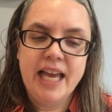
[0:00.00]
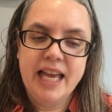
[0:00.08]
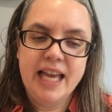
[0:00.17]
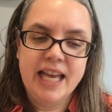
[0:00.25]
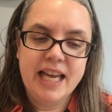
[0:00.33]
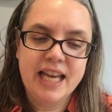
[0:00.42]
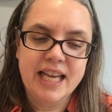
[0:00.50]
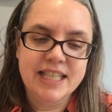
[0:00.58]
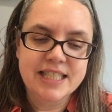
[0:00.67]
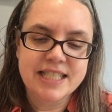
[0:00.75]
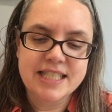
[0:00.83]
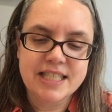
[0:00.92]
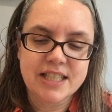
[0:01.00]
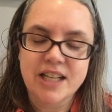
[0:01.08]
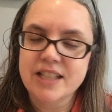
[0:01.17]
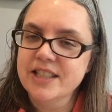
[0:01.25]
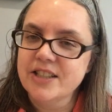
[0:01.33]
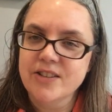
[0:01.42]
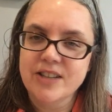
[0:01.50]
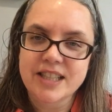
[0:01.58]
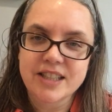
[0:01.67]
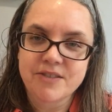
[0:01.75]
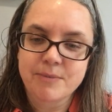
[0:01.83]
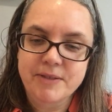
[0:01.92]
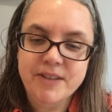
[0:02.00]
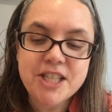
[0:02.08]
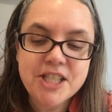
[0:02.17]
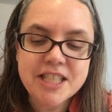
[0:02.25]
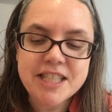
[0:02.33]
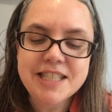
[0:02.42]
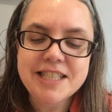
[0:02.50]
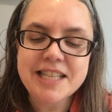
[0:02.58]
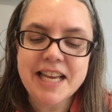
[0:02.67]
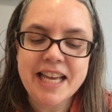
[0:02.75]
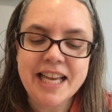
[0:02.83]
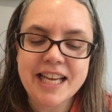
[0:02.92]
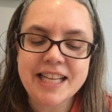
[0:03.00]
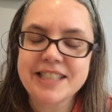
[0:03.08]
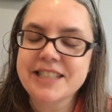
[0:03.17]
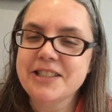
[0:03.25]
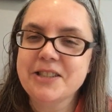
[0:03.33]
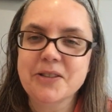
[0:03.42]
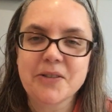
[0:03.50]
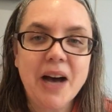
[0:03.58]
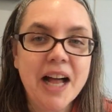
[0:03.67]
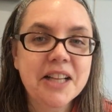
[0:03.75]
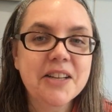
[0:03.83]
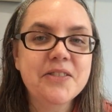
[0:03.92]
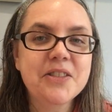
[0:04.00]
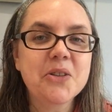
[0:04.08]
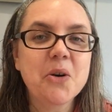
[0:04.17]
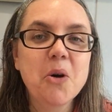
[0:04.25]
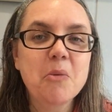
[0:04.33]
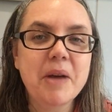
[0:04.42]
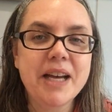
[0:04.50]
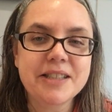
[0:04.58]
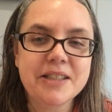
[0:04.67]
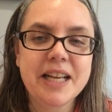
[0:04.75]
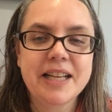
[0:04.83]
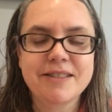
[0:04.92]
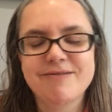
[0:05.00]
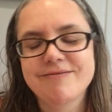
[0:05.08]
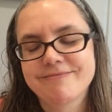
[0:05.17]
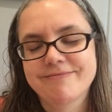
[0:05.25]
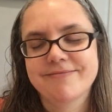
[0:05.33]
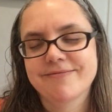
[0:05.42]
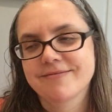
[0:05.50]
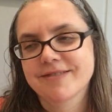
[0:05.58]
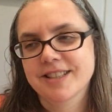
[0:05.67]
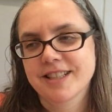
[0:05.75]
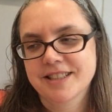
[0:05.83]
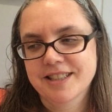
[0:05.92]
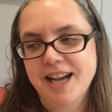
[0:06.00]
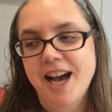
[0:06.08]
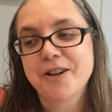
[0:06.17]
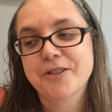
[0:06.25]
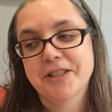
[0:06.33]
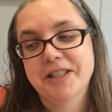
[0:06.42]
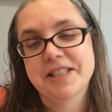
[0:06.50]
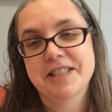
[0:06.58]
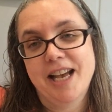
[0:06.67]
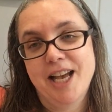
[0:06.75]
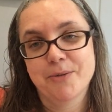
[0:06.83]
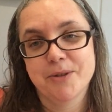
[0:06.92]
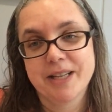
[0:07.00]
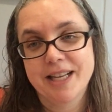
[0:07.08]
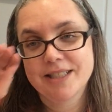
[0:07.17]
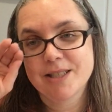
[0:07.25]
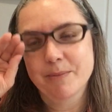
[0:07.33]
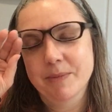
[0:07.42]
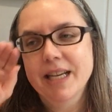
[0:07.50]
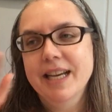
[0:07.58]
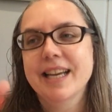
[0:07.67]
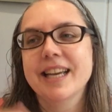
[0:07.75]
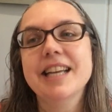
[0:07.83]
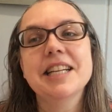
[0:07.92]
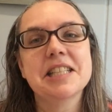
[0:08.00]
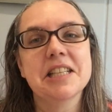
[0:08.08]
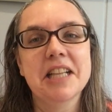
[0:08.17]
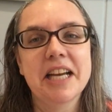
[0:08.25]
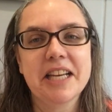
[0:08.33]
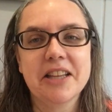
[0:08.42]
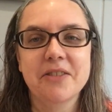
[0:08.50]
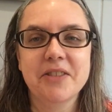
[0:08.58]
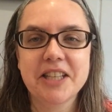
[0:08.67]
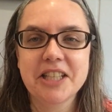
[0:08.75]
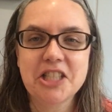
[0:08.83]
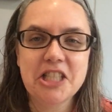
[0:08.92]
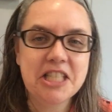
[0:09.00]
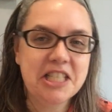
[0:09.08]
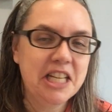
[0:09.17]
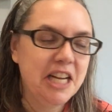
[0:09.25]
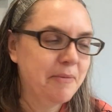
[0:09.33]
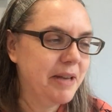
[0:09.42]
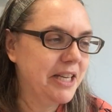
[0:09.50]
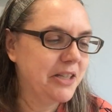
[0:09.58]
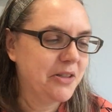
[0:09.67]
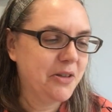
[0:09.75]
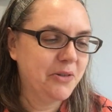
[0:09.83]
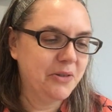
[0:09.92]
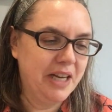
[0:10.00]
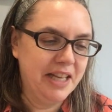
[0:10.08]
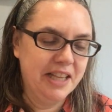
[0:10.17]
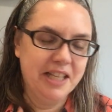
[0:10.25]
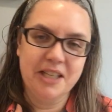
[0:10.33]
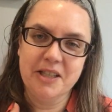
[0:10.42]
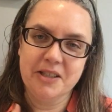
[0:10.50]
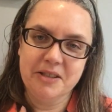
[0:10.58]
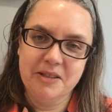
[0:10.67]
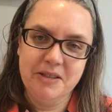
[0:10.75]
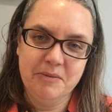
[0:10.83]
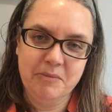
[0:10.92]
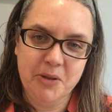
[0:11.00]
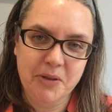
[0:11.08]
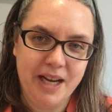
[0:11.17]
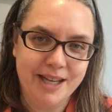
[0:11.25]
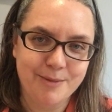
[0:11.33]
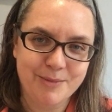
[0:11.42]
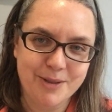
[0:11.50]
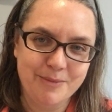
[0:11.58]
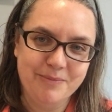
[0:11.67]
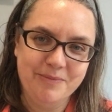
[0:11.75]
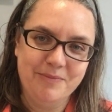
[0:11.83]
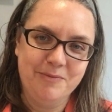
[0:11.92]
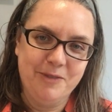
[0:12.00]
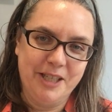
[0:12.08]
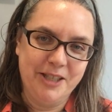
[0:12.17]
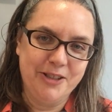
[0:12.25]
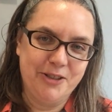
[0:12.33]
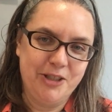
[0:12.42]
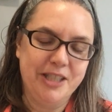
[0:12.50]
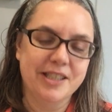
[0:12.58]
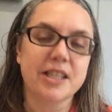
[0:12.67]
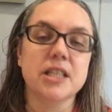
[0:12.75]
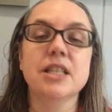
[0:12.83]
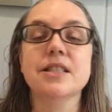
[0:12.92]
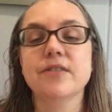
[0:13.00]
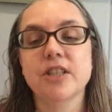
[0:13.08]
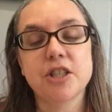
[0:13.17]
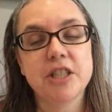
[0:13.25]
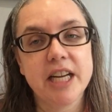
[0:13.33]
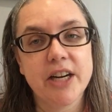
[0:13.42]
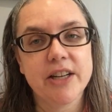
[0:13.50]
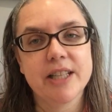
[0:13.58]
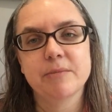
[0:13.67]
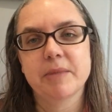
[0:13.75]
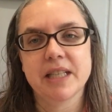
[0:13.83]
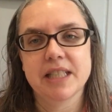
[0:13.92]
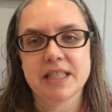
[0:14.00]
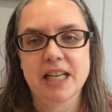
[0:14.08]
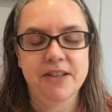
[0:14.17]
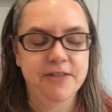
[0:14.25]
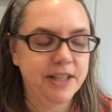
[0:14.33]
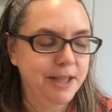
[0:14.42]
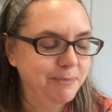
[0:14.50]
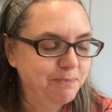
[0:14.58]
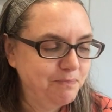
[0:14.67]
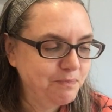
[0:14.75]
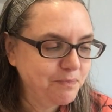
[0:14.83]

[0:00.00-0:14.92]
and uh, you know I love my veggies and you know olives and the whole bit and Connor to the side will get some he doesn't like the vegan cheese that I make so I think Mo got him some regular cheese because he's a vegetarian but he's not a vegan